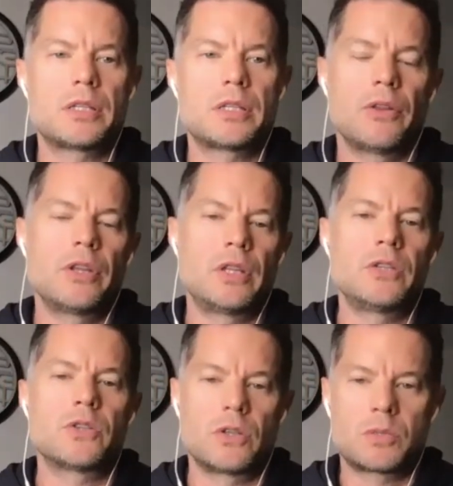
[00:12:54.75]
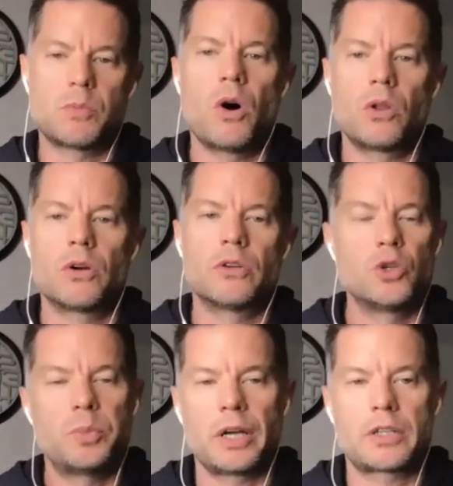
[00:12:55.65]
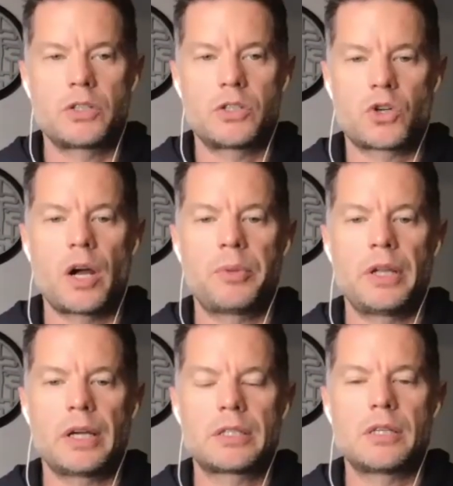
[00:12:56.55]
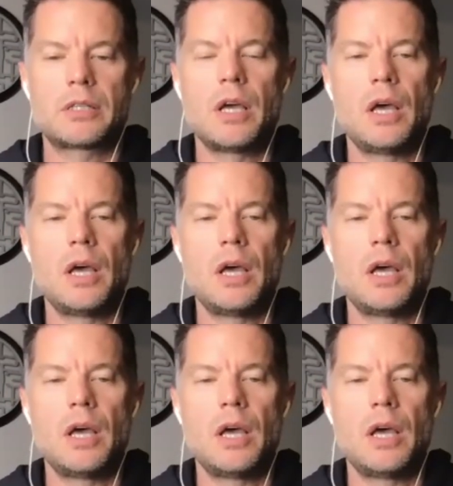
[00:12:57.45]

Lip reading: Now, these are the smaller duplexes, triplexes.